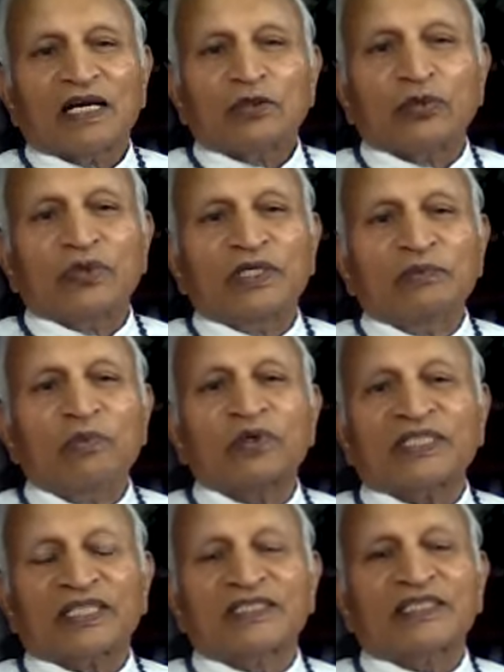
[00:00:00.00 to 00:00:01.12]
to
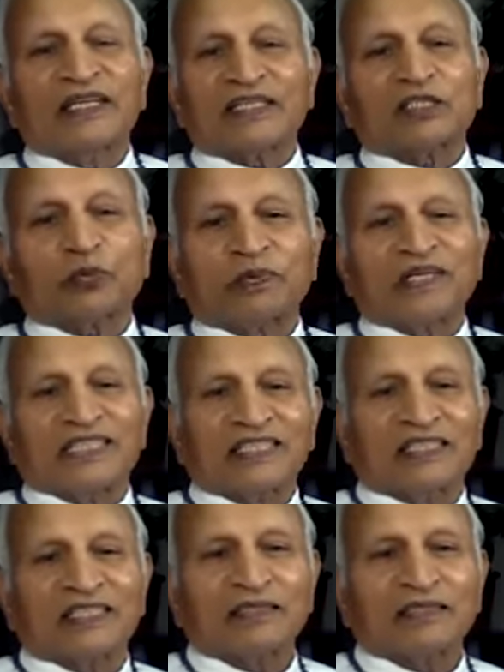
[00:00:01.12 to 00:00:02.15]
emotions and express,